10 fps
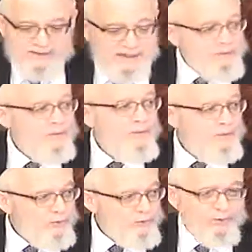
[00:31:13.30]
said, when were
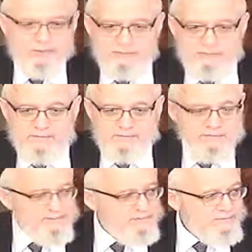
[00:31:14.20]
you born?
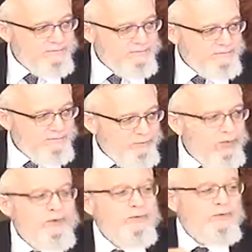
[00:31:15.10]
What do
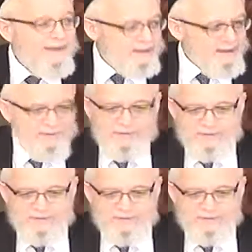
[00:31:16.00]
you know about life?